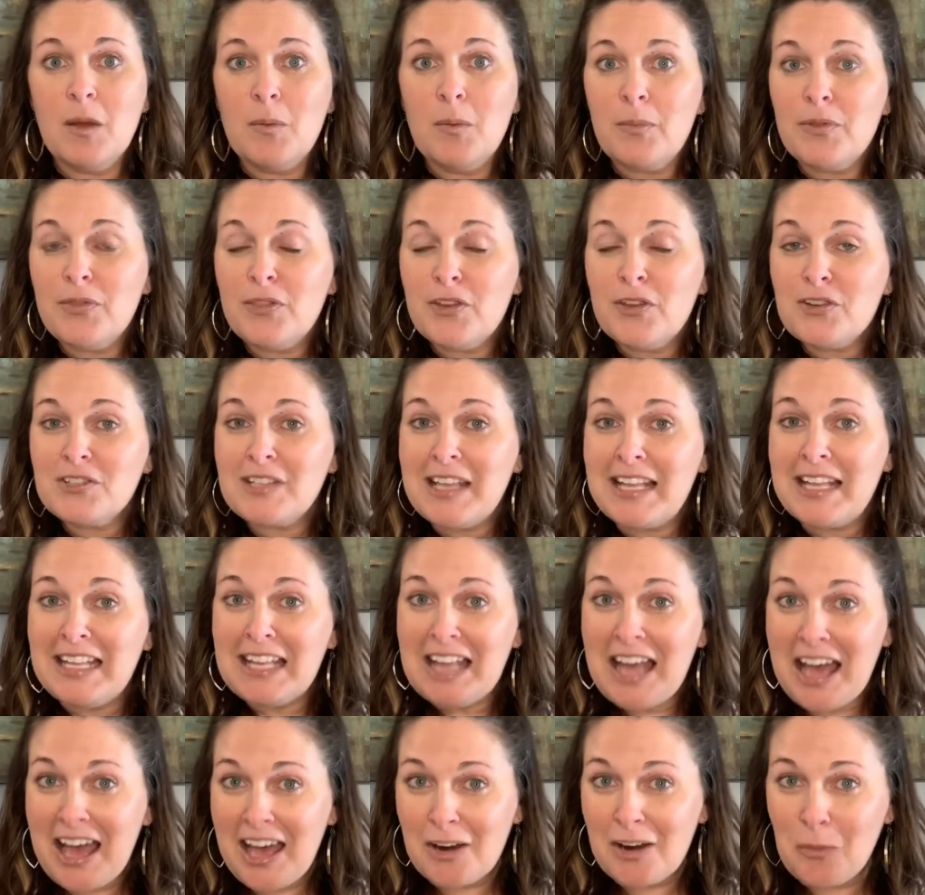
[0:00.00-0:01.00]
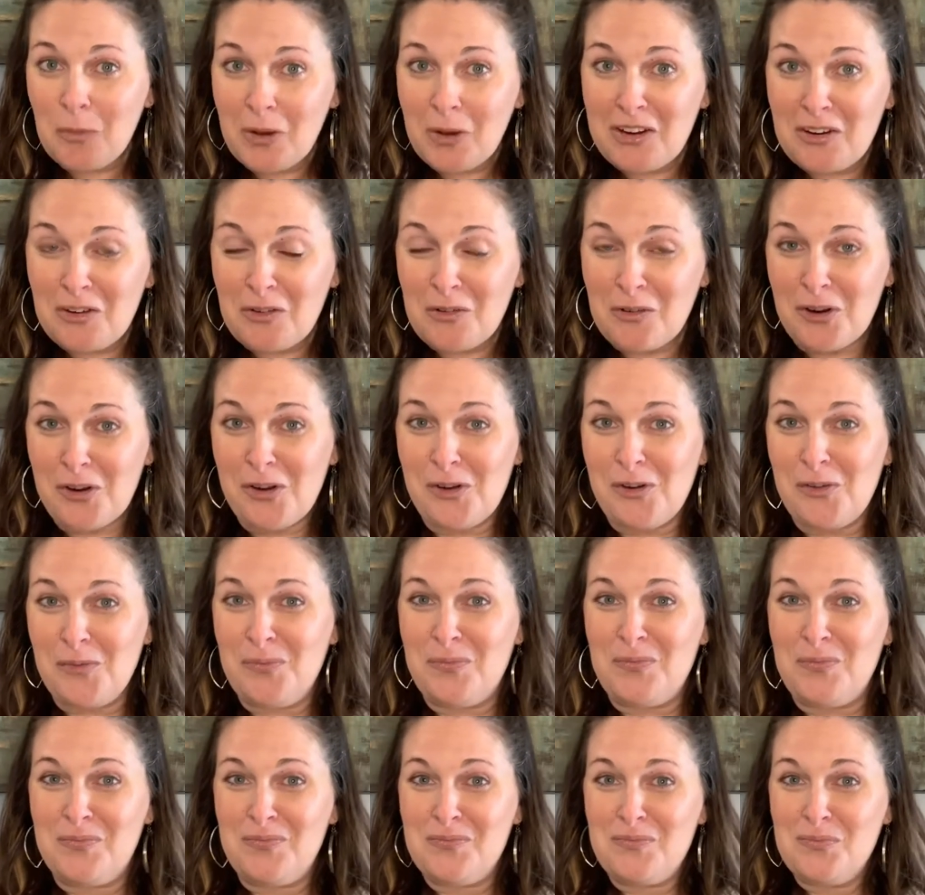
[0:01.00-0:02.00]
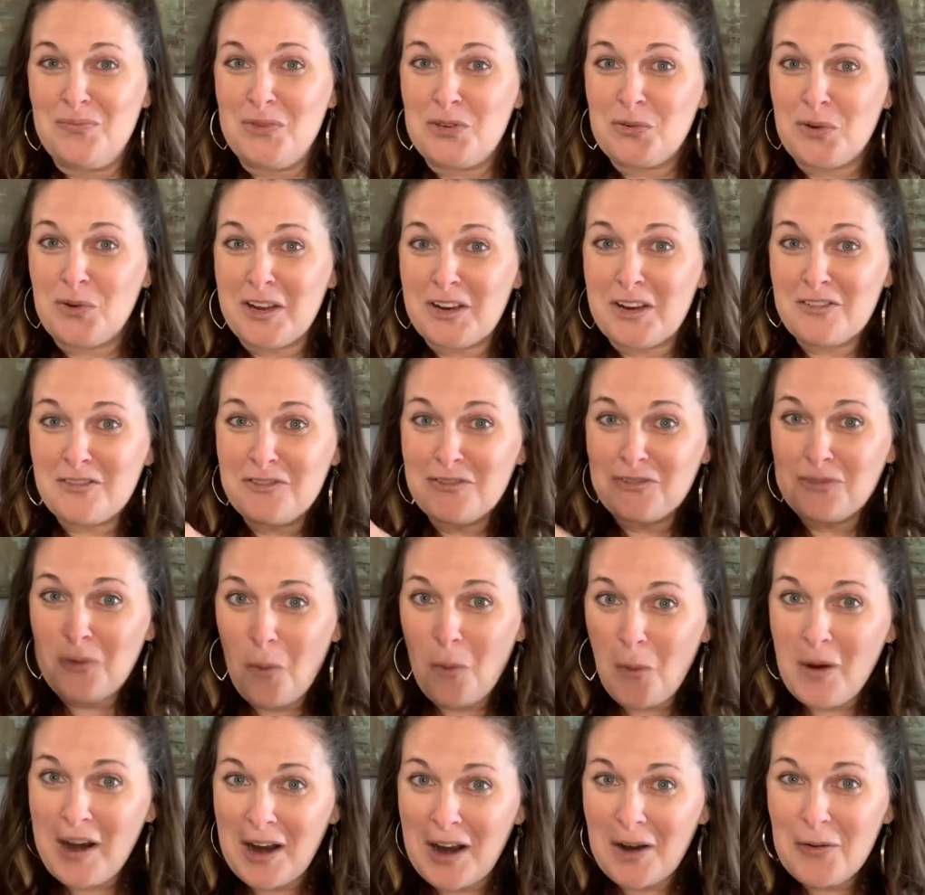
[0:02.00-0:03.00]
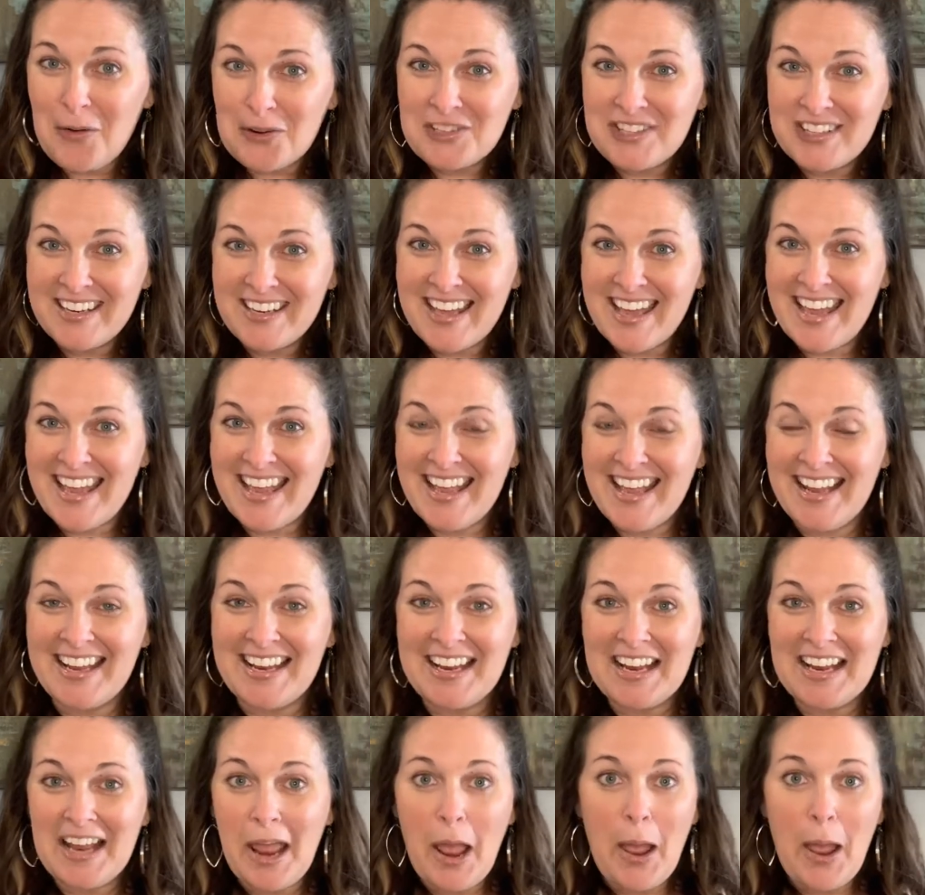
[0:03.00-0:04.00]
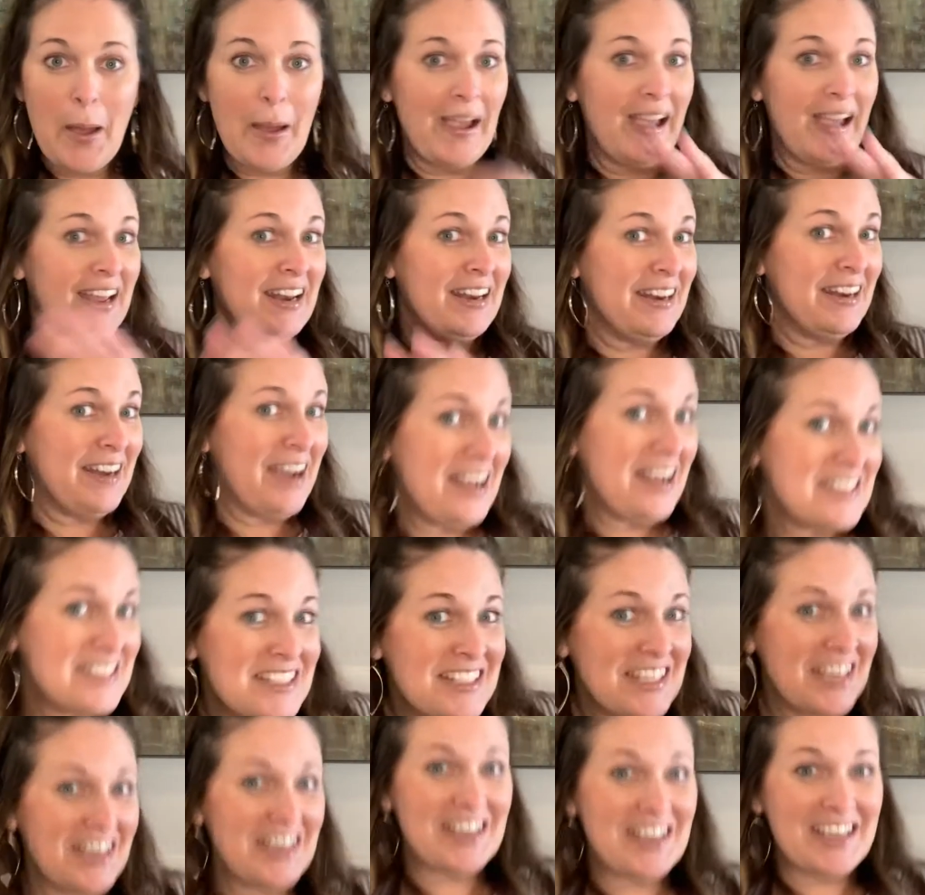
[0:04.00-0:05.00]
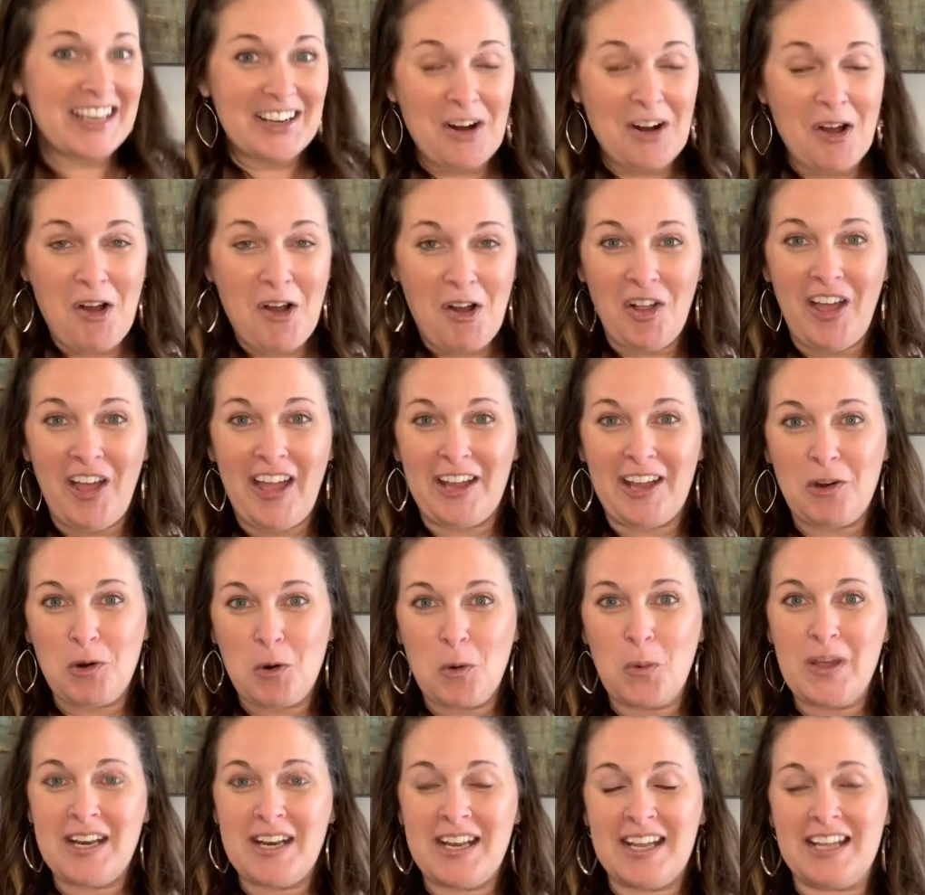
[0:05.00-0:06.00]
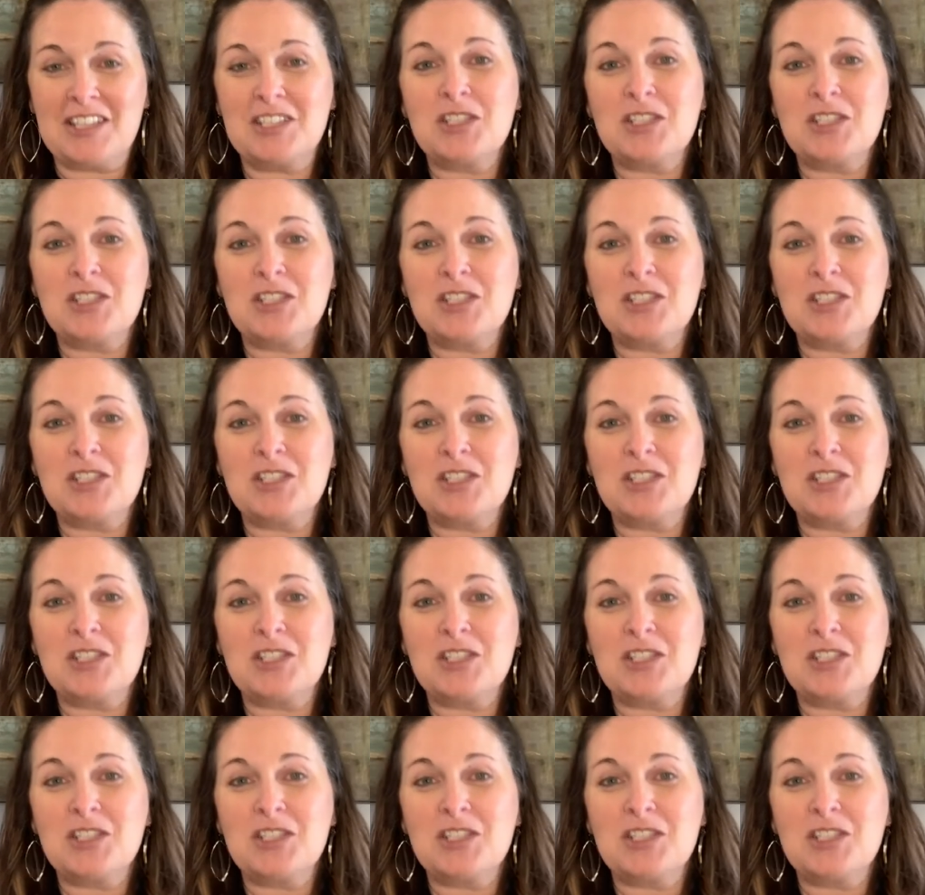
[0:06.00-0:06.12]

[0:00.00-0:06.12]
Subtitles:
But there's a lot of wiggle room between 4 hours a day and not studying at all and quitting.